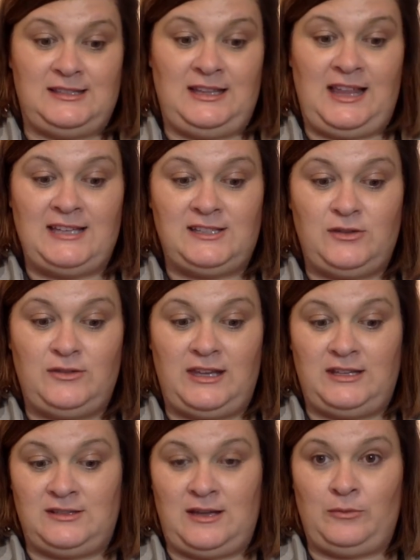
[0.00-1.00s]
last two
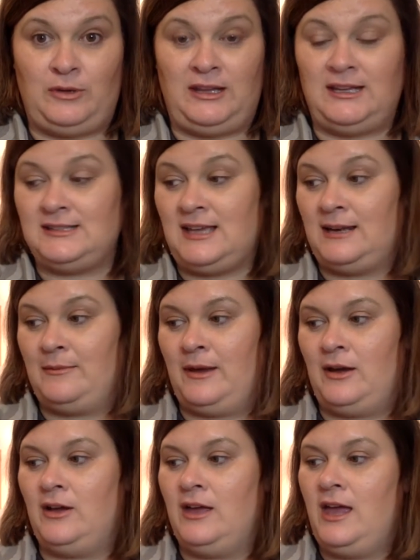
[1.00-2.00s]
things I'm really excited
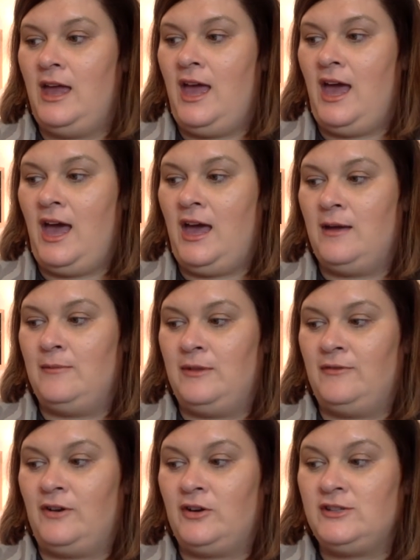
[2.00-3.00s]
about.
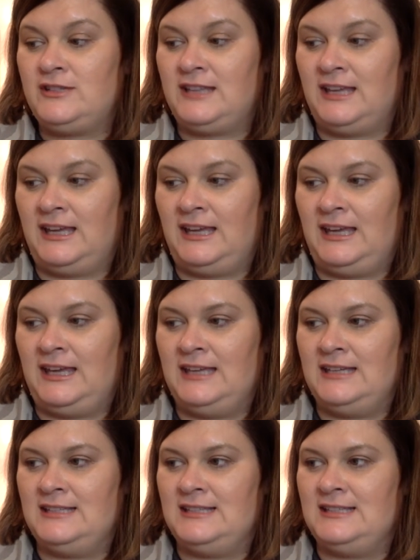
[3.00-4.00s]
The first thing
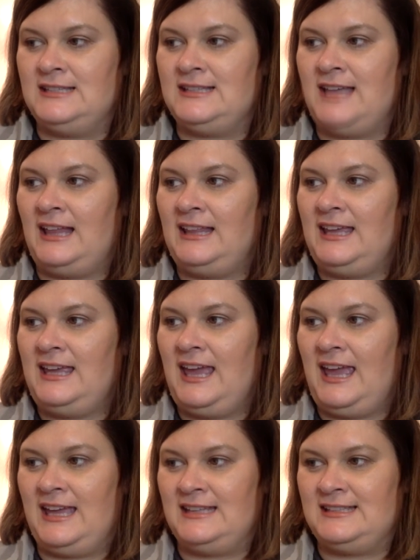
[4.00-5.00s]
is the Sally
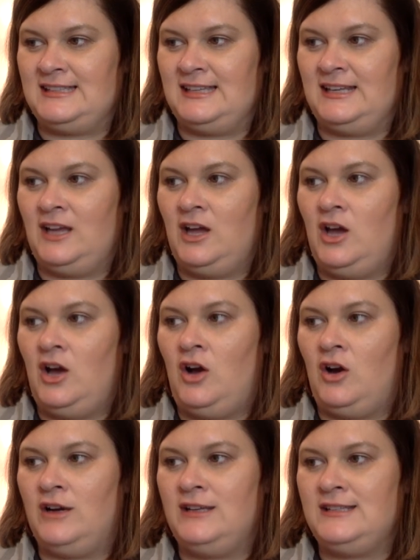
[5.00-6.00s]
Hansen
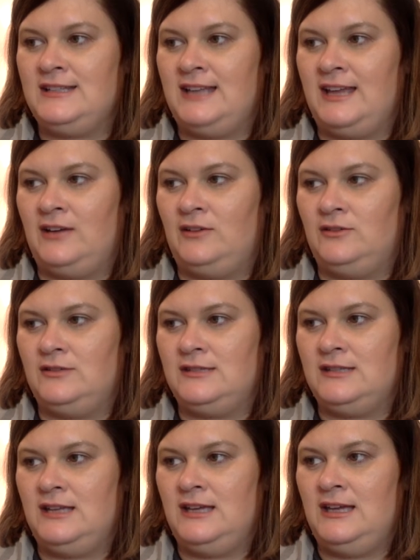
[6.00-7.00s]
Hard as Nails
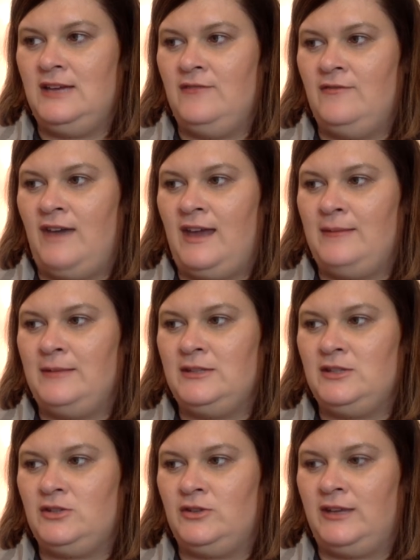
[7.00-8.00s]
Vitamin
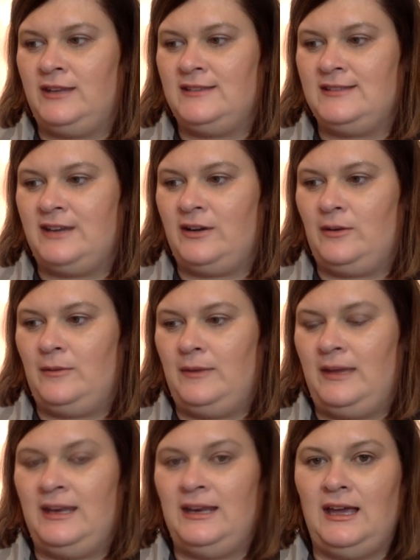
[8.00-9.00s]
Strength Serum.
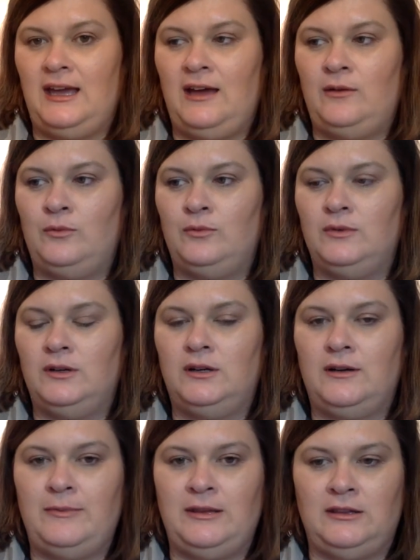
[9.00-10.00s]
And
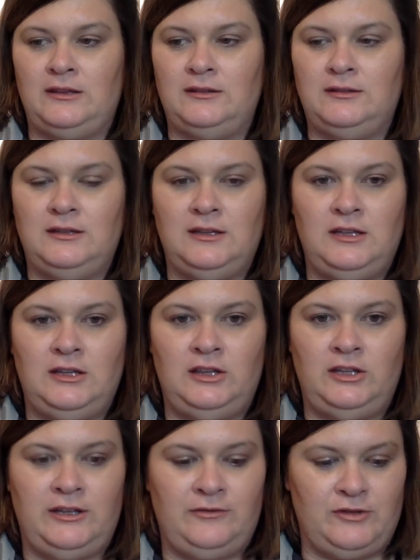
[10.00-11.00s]
I've been
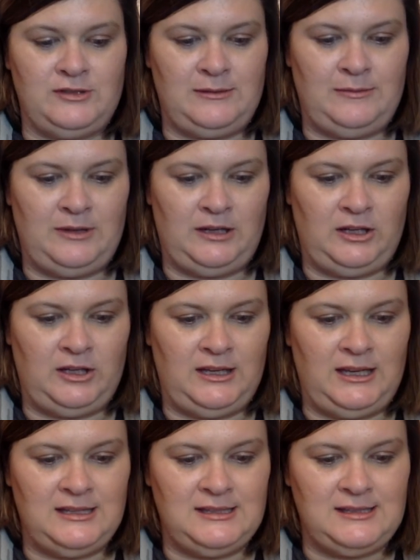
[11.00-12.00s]
looking for something good.
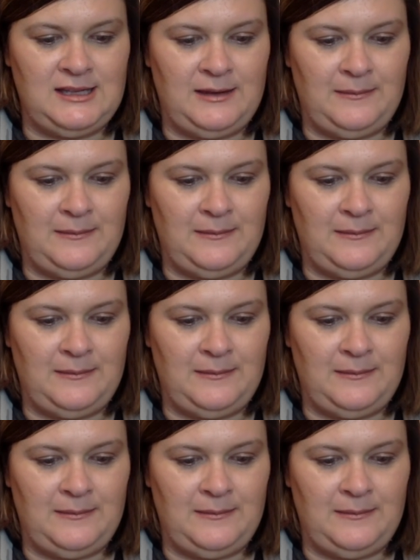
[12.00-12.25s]
It's